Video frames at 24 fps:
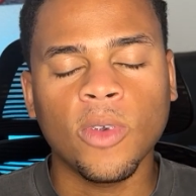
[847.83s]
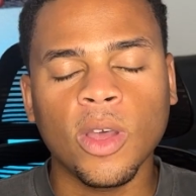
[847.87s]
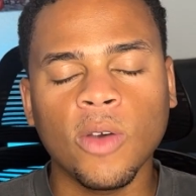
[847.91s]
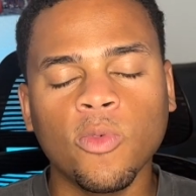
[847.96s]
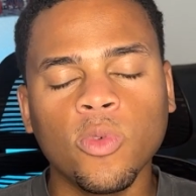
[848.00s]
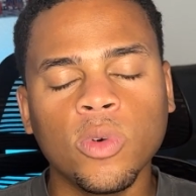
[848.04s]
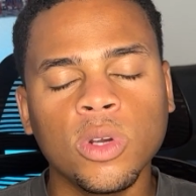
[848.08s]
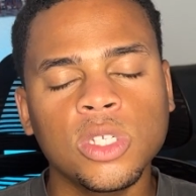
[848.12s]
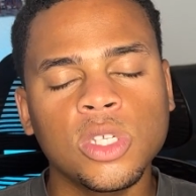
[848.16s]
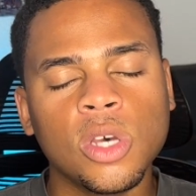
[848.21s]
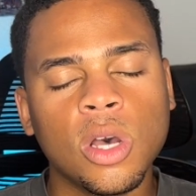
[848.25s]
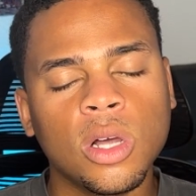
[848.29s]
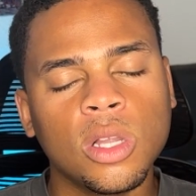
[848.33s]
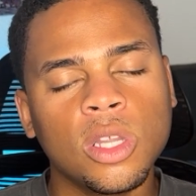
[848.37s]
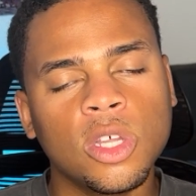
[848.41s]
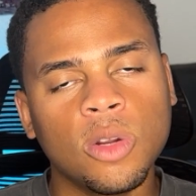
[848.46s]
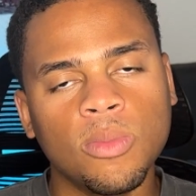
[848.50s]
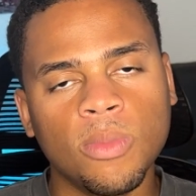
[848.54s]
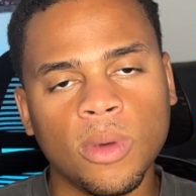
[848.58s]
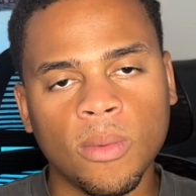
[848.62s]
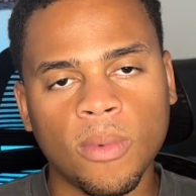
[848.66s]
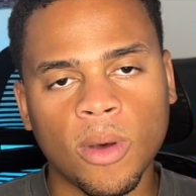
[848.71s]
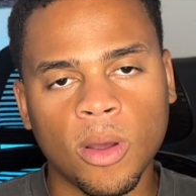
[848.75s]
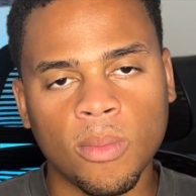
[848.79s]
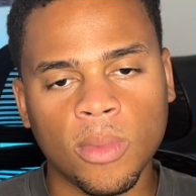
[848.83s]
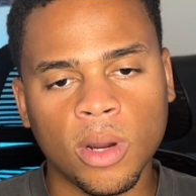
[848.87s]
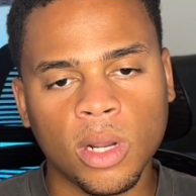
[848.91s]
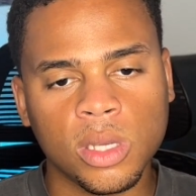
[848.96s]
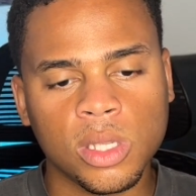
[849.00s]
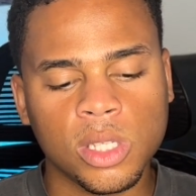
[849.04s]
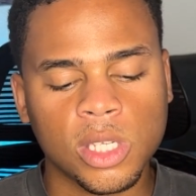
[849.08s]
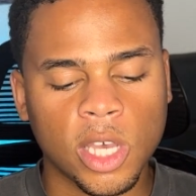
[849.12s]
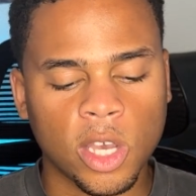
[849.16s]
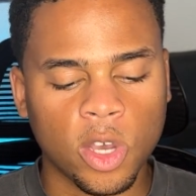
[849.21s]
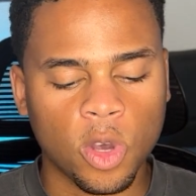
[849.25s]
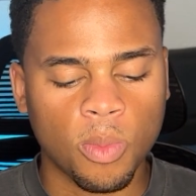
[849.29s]
If we talk a little bit about American
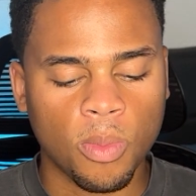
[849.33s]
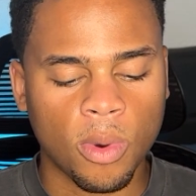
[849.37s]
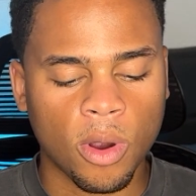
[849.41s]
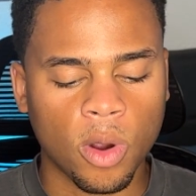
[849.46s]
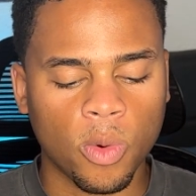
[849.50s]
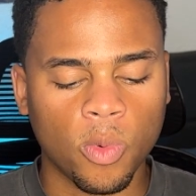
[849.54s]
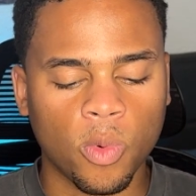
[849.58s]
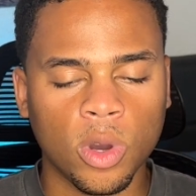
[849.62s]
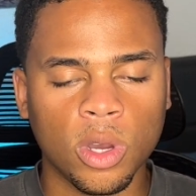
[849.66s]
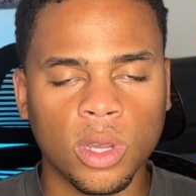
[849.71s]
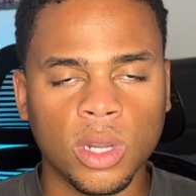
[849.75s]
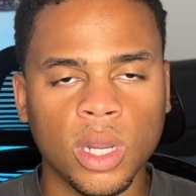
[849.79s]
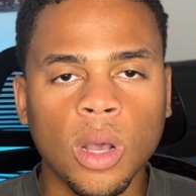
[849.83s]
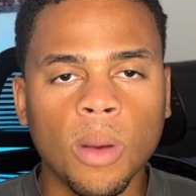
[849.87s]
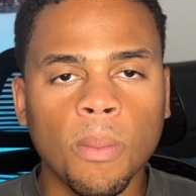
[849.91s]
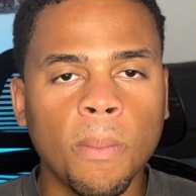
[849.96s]
Psycho Part 1,